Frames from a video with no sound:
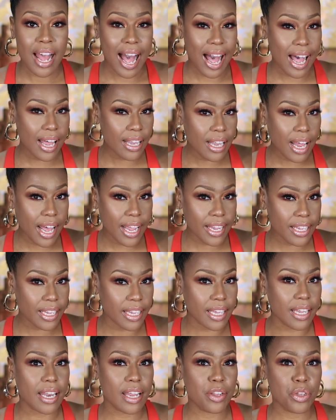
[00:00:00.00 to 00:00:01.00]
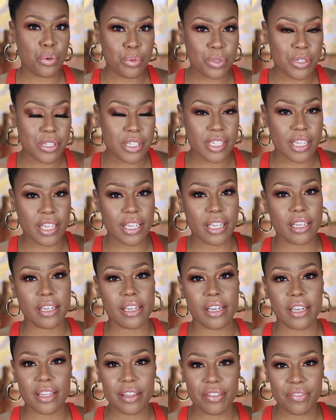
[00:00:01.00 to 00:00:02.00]
I like it. You will see
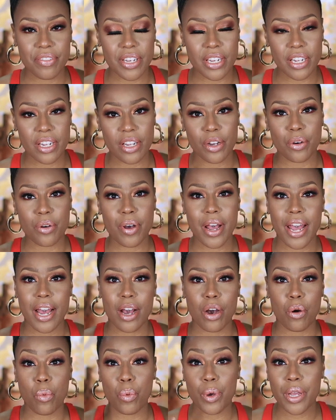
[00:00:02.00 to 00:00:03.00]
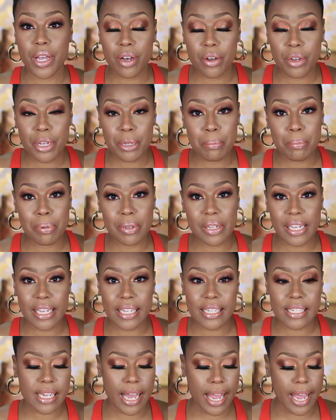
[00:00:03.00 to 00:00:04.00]
in the video how well it
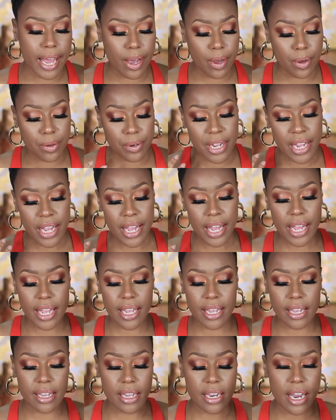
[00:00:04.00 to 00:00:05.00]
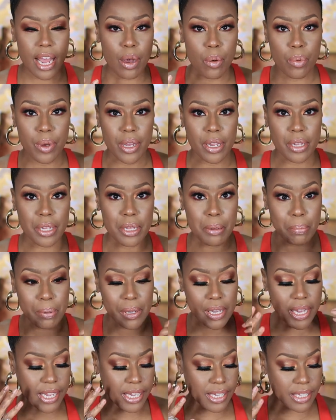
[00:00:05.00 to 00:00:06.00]
blends out and how well it
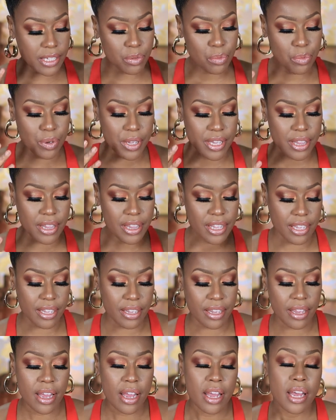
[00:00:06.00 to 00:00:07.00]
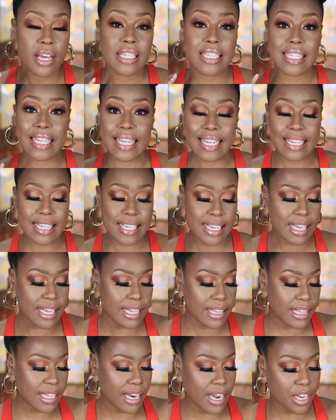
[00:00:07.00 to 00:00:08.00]
plays with the skin
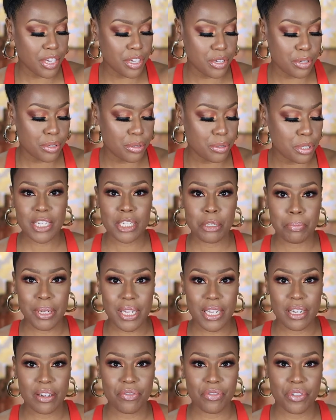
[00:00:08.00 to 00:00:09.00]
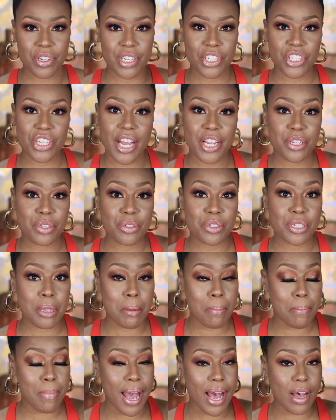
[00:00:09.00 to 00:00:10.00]
tint that I use. Speaking of which, I use the
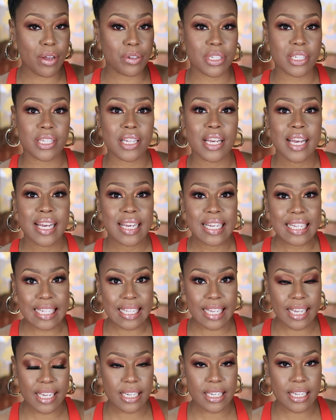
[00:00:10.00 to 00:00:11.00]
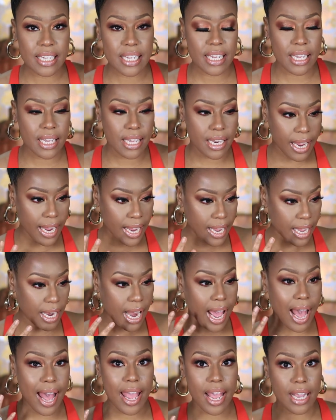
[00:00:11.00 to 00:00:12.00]
Bounce Skin Tint, and
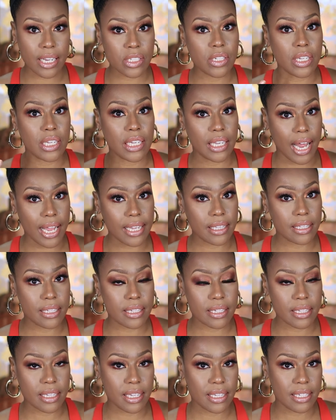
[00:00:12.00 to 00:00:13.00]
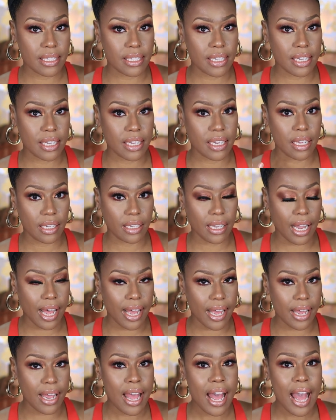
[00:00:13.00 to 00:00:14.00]
I actually like this skin tint a
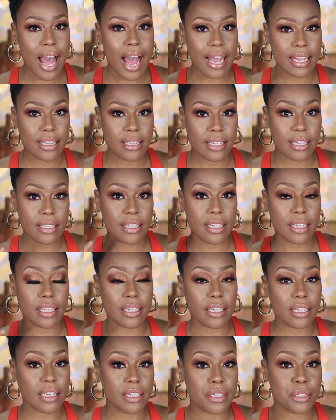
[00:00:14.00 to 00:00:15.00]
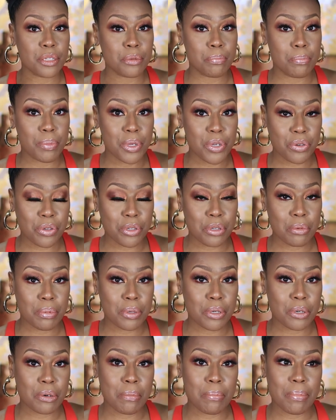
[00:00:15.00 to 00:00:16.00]
lot. I think that it is
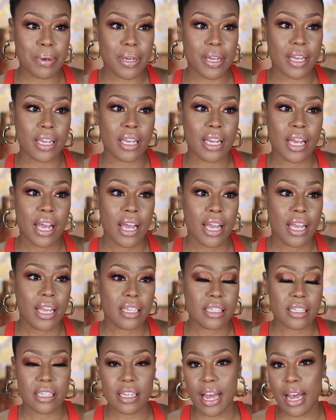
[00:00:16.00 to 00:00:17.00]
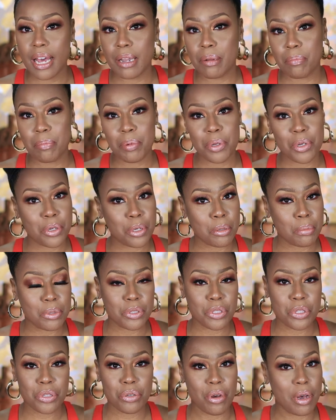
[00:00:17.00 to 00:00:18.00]
buildable, but it's not
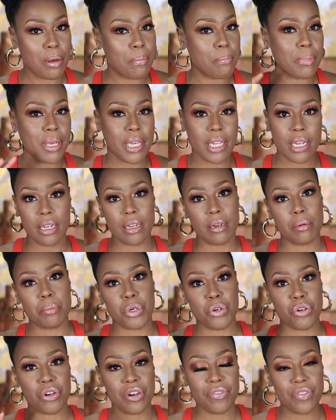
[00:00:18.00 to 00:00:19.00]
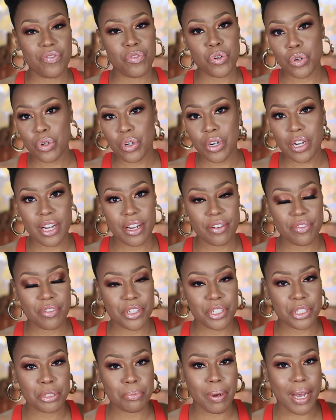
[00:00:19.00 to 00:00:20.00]
buildable to a medium or full
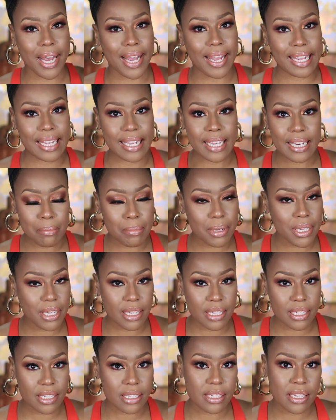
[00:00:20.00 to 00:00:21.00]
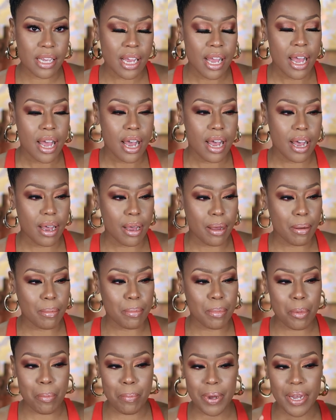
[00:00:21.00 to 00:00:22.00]
coverage by any means,
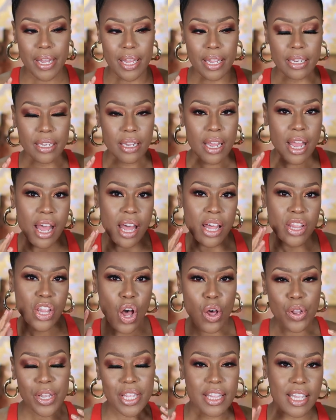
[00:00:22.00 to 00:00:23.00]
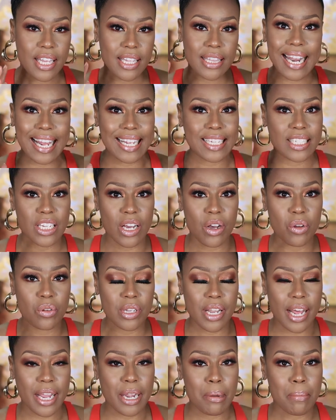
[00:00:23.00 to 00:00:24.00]
um, but the only thing that I don't
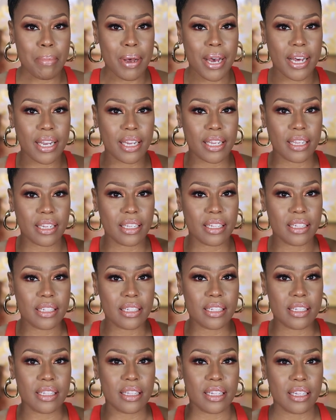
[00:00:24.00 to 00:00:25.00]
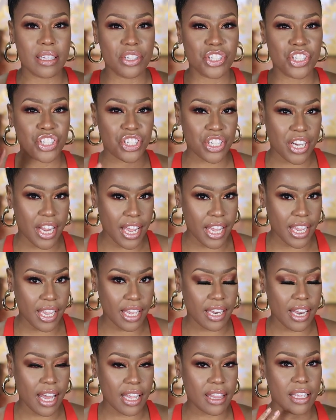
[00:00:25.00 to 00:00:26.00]
like about it is the
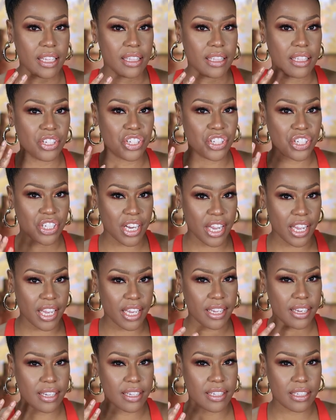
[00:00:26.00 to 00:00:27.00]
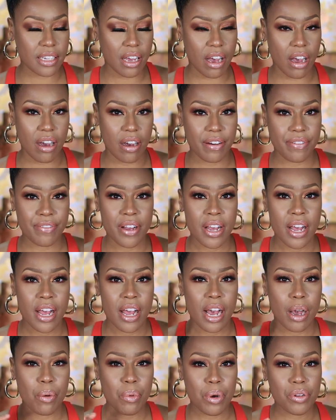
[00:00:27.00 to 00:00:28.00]
shade. I think the shade is off.
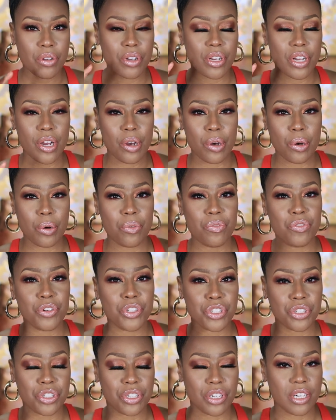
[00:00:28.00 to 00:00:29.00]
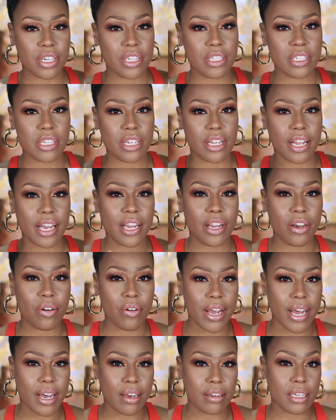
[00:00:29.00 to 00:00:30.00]
I won't know for sure until I go
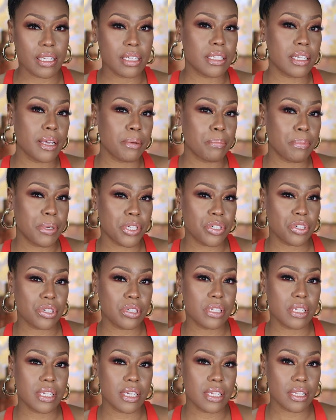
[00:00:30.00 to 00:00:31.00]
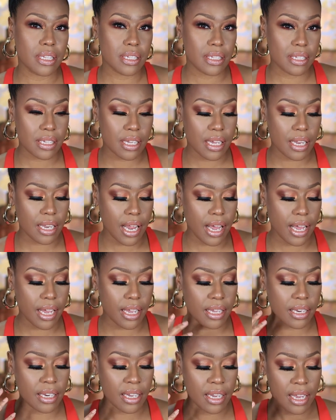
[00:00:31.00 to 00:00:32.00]
out and take pictures in the
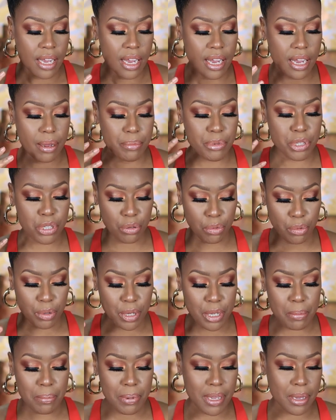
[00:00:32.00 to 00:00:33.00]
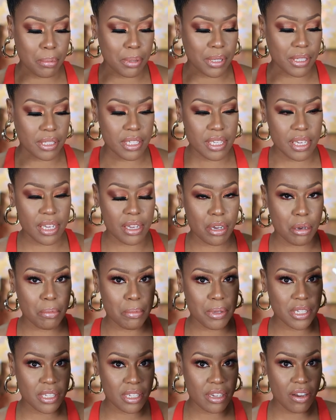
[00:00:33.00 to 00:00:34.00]
sunlight um, to really be able to tell,
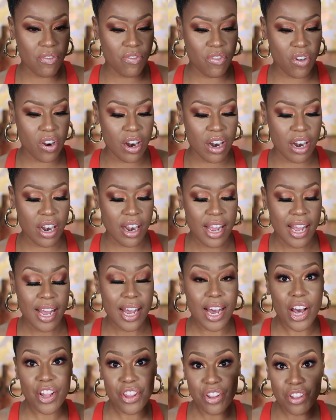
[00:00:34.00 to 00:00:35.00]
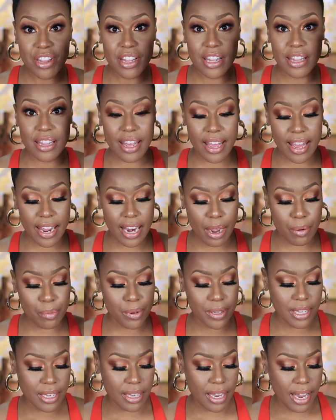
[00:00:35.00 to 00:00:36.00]
but so far, other than that, I
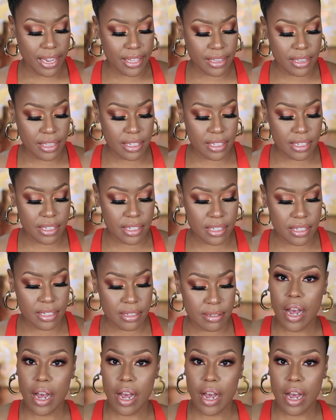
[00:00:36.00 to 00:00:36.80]
really like this.